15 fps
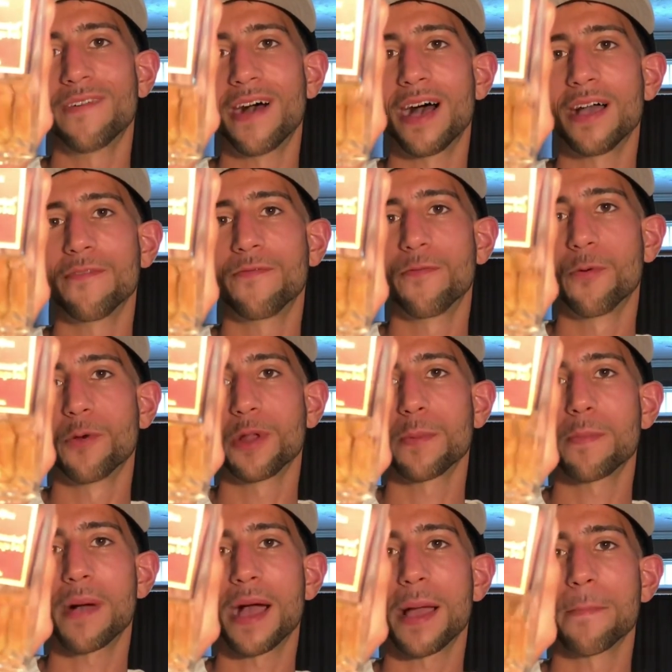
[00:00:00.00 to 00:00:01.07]
540
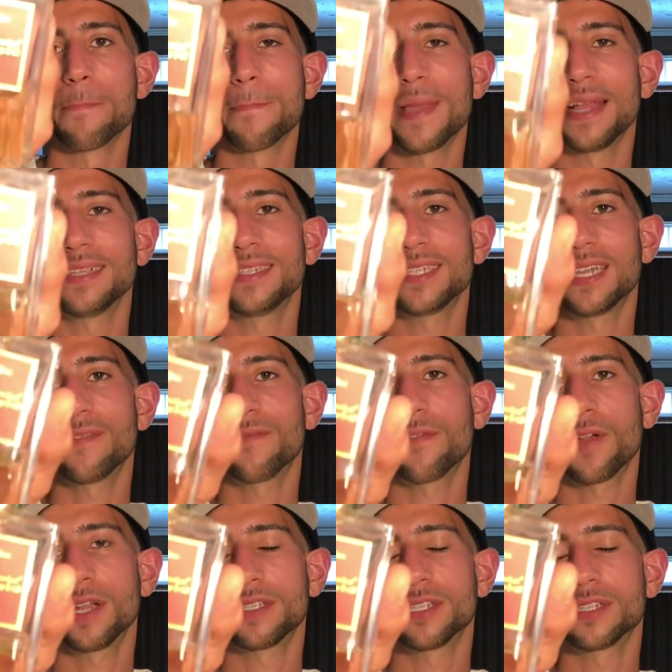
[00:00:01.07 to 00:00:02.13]
by Mason
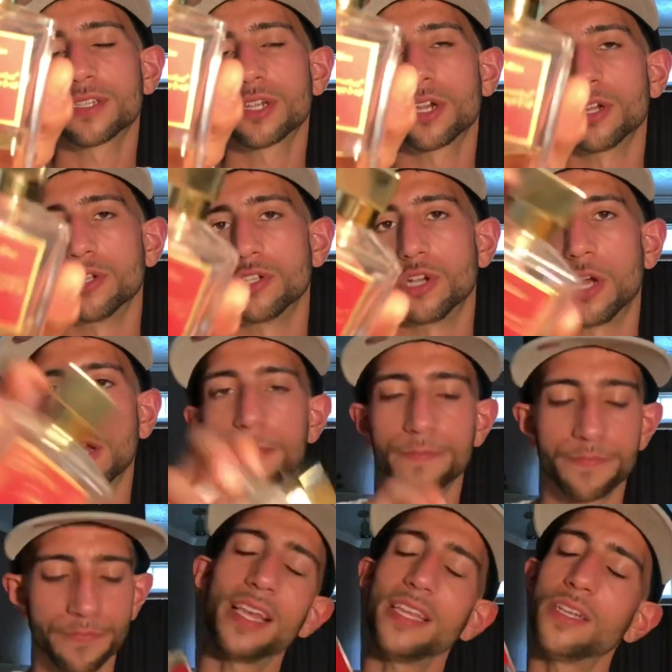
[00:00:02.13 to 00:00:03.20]
Francis Kurjan.
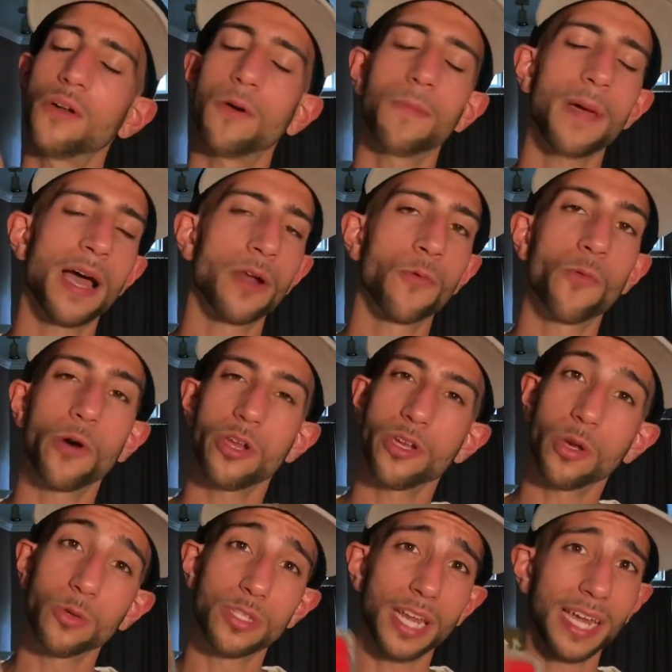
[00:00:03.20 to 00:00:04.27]
It don't matter what
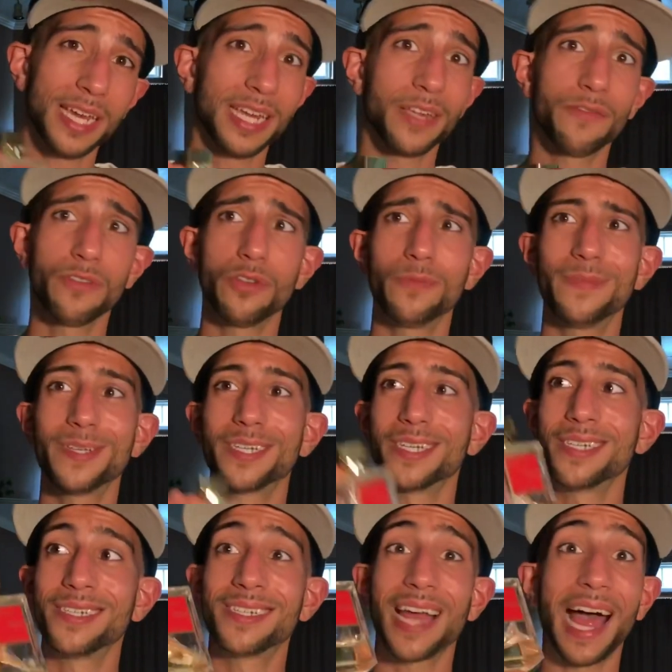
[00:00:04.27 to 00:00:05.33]
notes I give you
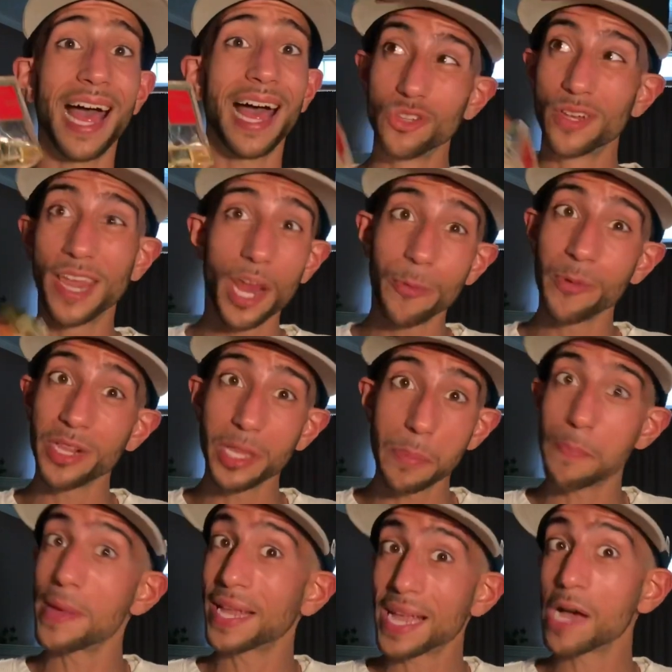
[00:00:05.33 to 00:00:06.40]
because you can't
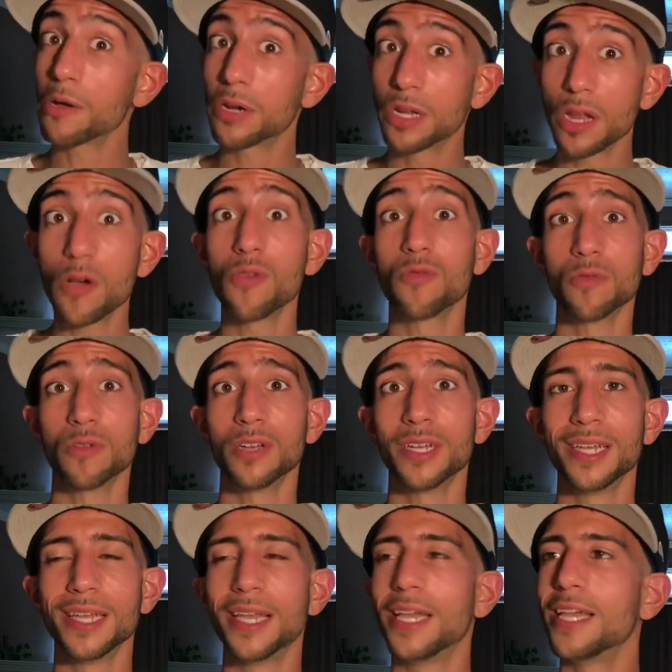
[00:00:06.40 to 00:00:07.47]
really pick out a note.
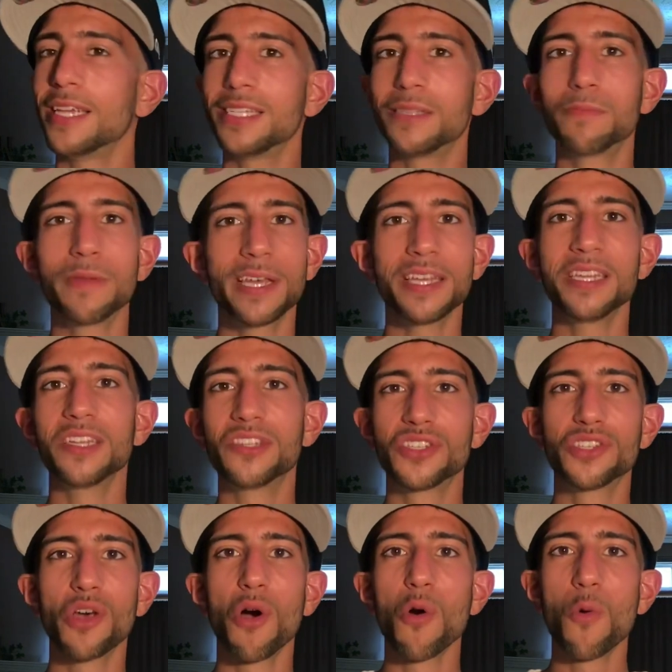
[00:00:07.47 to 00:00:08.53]
It's blended
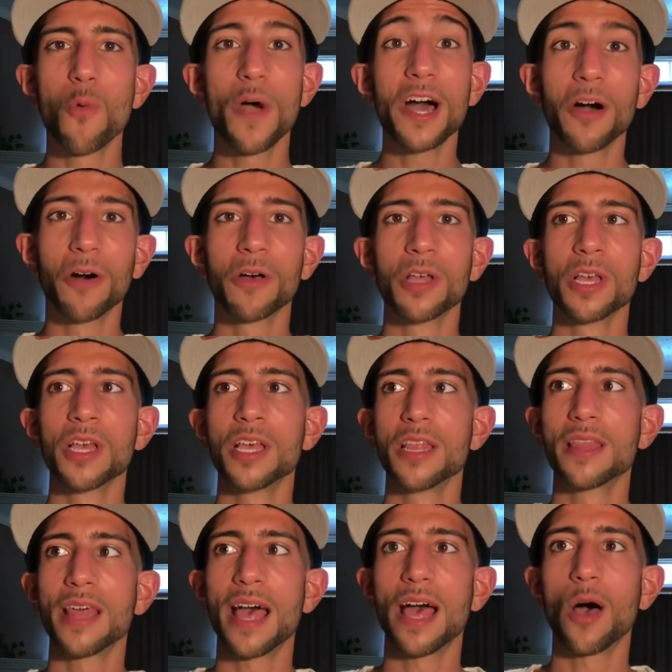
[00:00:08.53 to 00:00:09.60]
so well
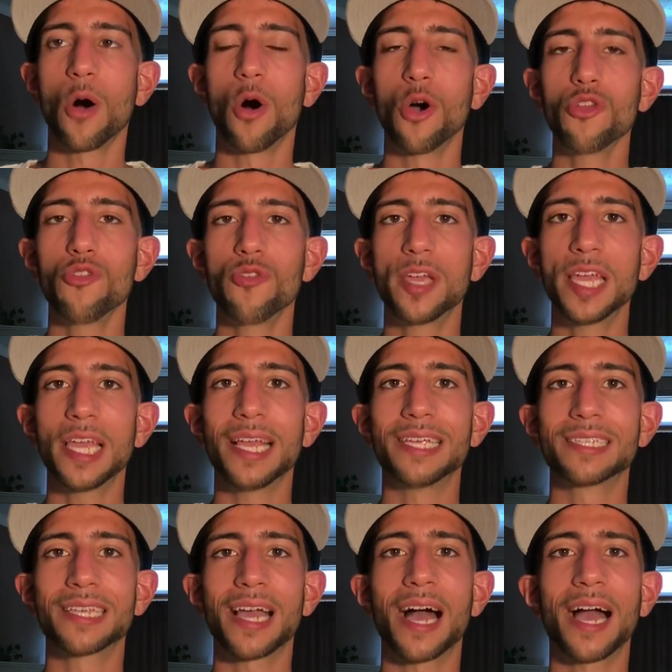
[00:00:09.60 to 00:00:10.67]
that all you get
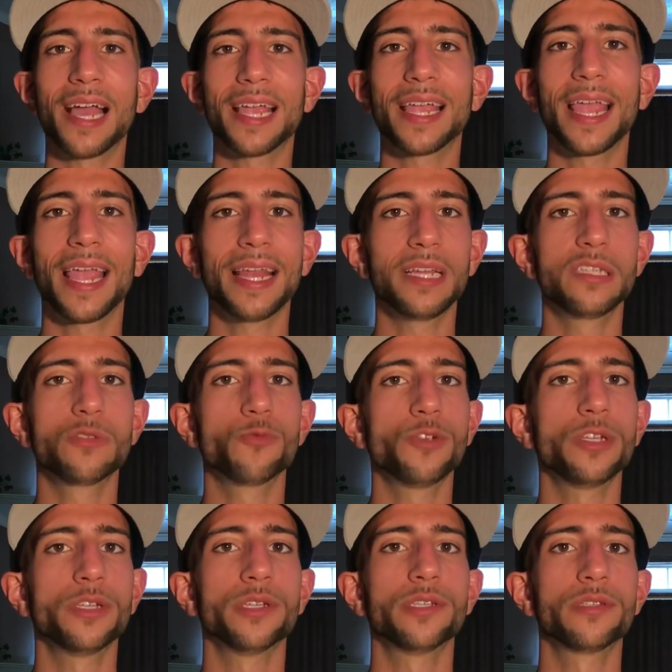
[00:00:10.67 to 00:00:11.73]
is cotton candy
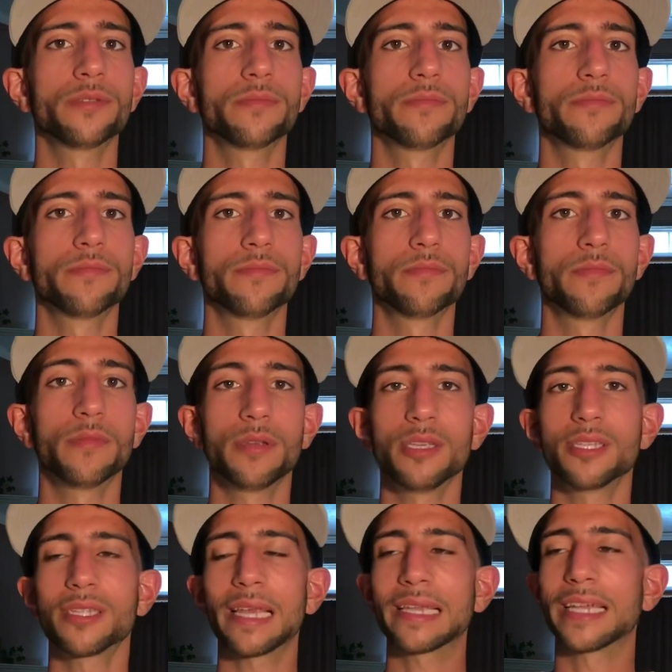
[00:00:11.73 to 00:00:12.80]
sweetness.
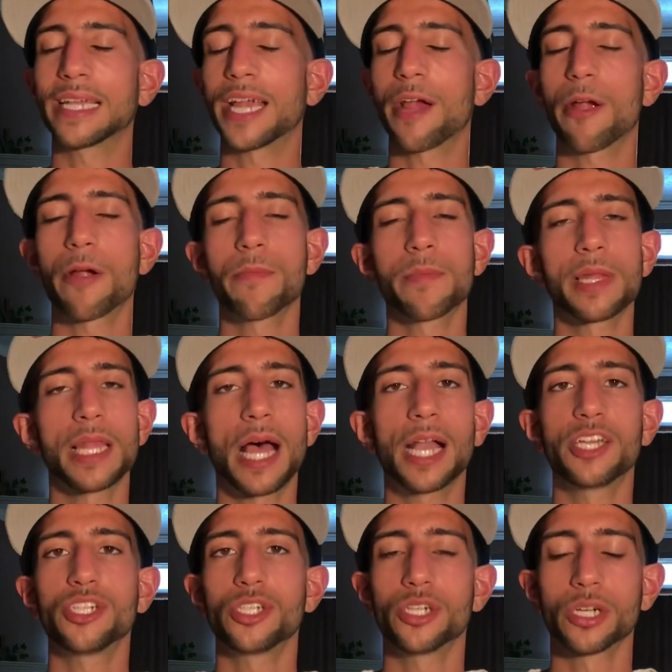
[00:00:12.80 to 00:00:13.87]
It's like a
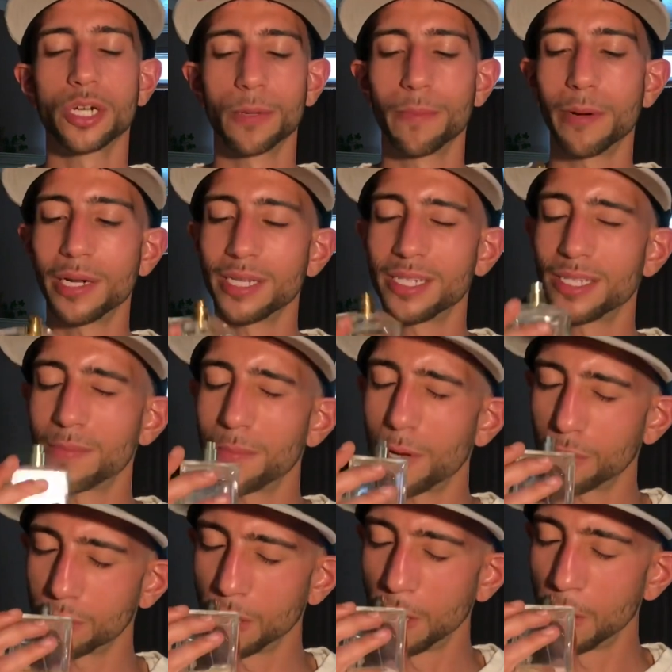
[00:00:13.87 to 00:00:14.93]
caramelized sugar, but it
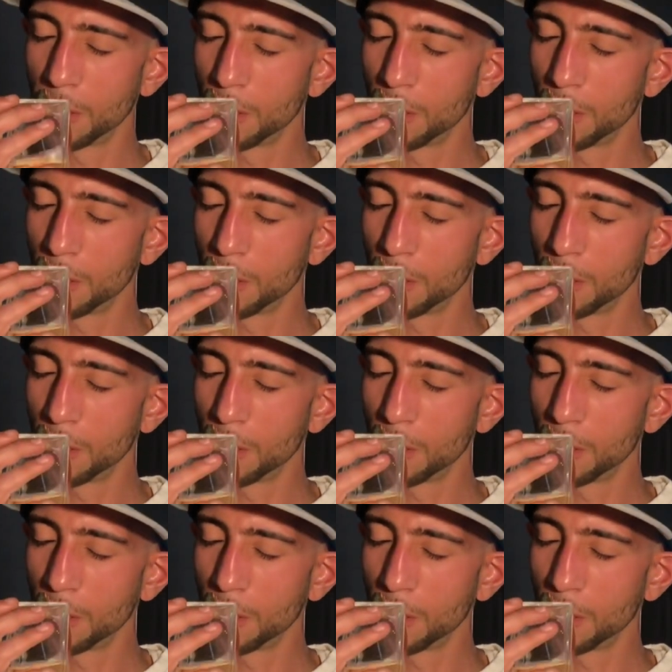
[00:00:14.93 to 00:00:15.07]
smells